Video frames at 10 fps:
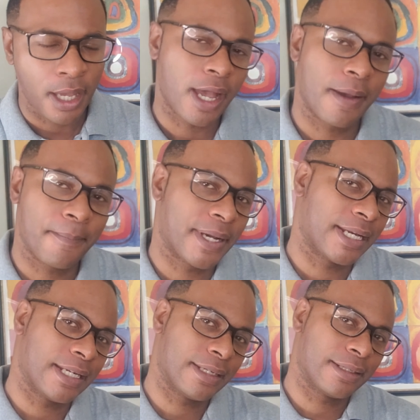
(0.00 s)

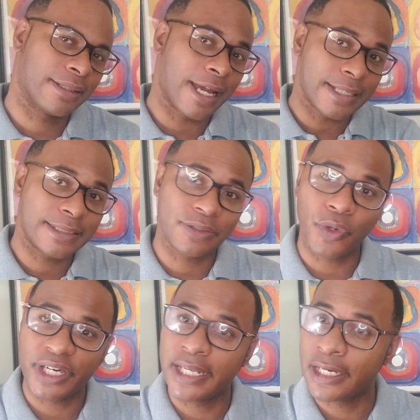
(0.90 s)
But it does
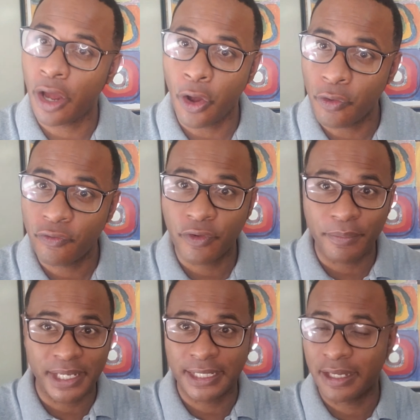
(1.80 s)
sort of hit home for
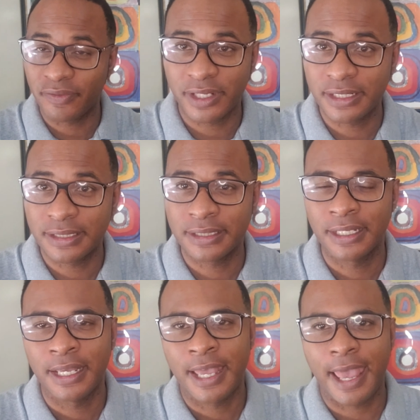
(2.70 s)
many us.
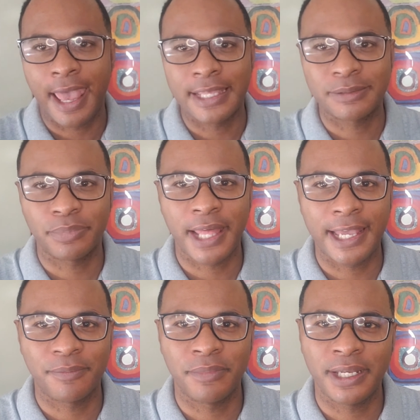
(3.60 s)
As
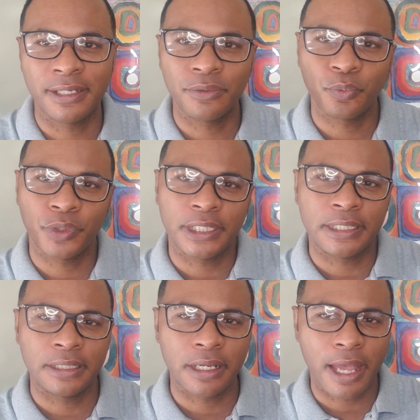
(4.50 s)
Black men,
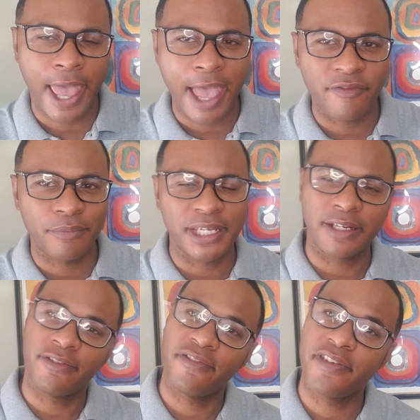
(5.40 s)
we have
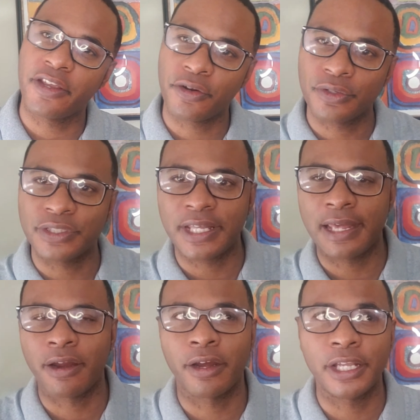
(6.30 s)
many figures
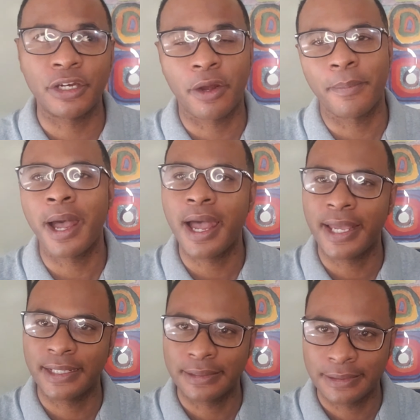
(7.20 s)
that are in our
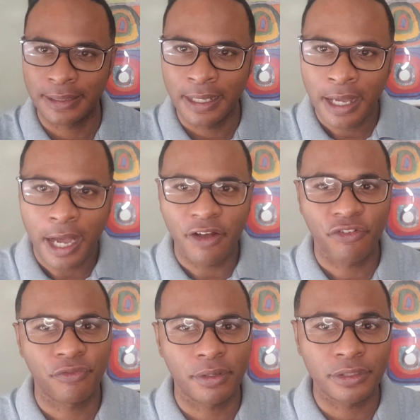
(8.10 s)
minds
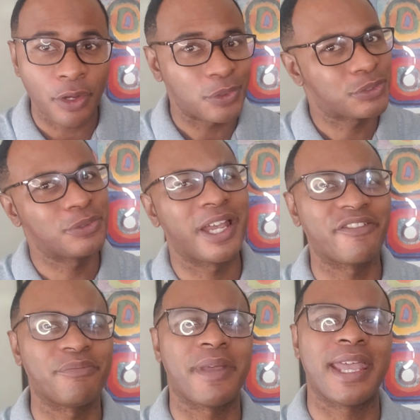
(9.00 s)
of those who
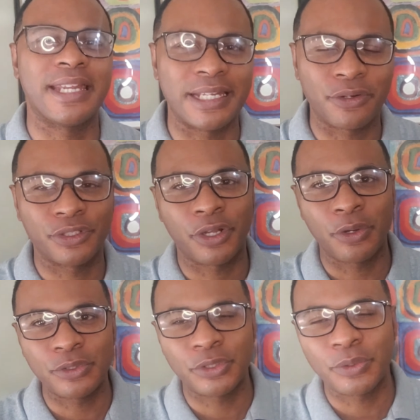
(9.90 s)
have made it, or
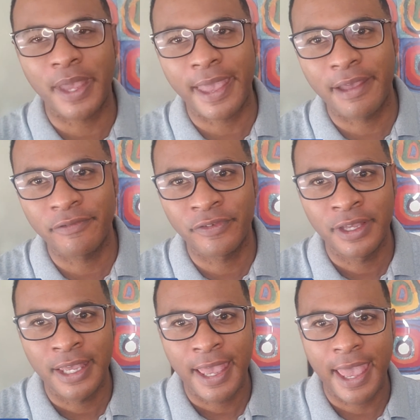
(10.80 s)
those who have
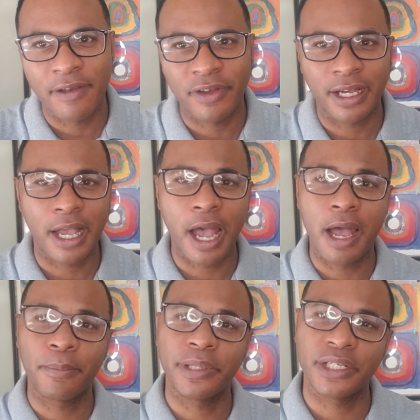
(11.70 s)

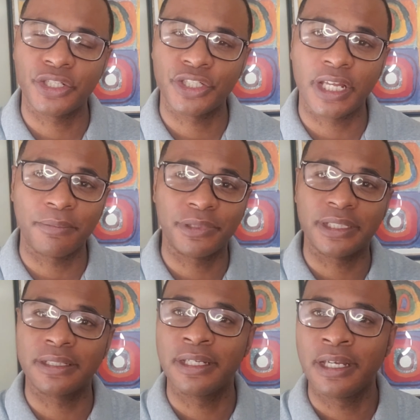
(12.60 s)
accomplished
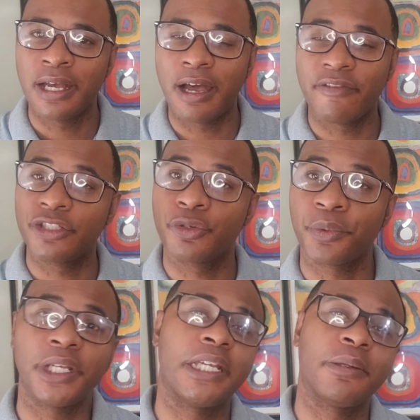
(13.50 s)
something of a
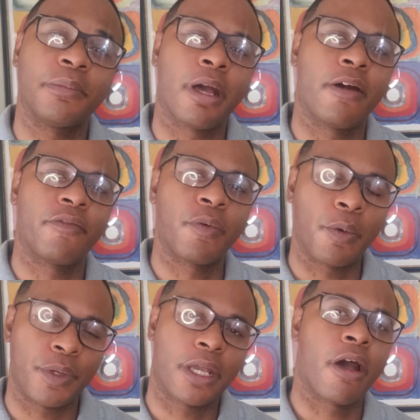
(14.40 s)
dream of
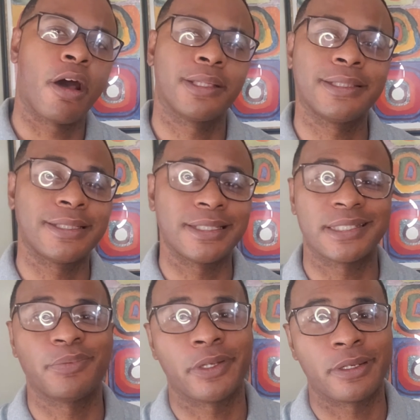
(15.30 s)
what we call in this
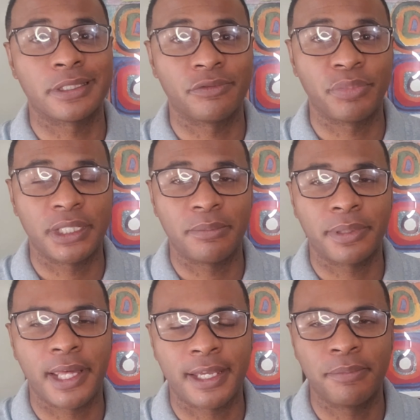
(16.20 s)
experience of being
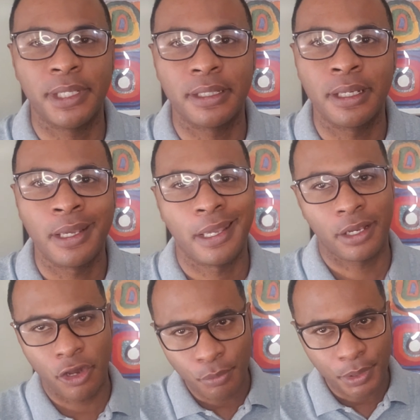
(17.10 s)
Black men. And
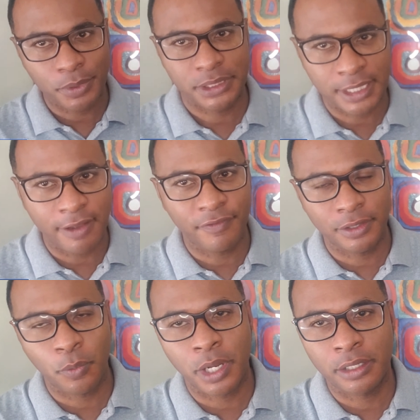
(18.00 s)
Kobe was
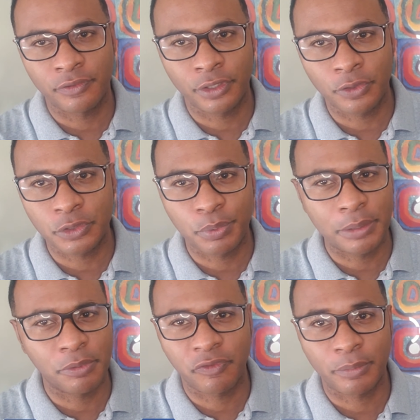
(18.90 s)
definitely one of those
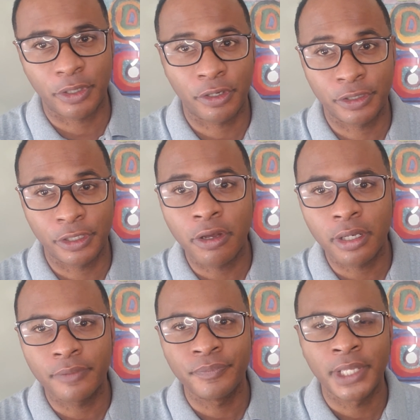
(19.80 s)
people from early
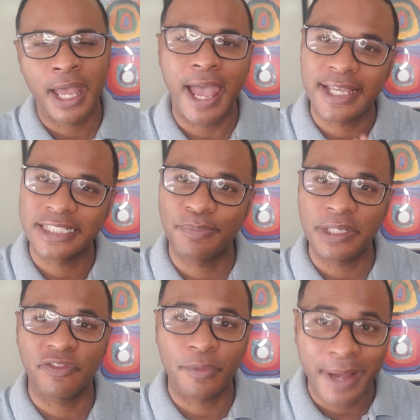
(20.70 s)
on. I can
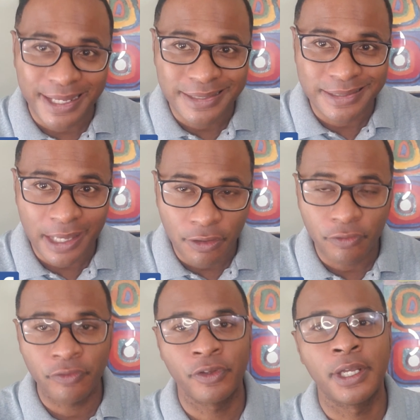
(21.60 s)
speak for
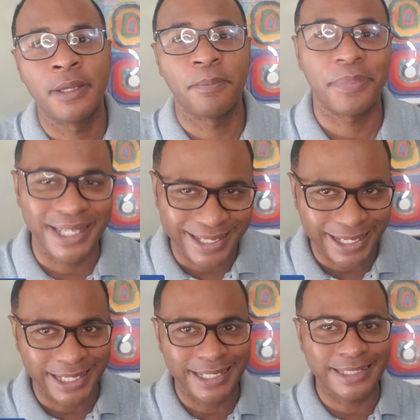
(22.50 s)
myself, being
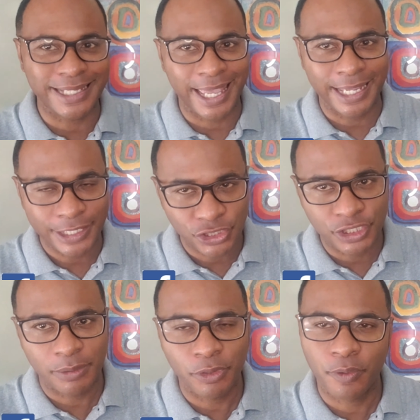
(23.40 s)
in his age
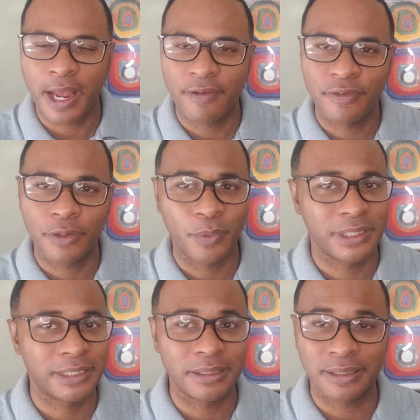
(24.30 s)
demographic
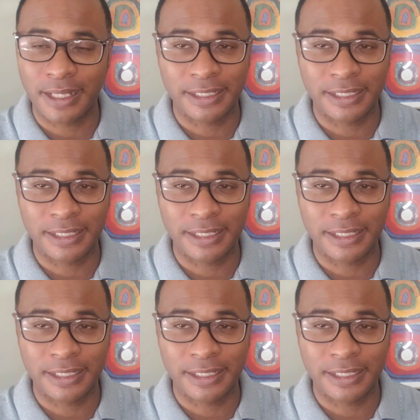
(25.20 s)
within a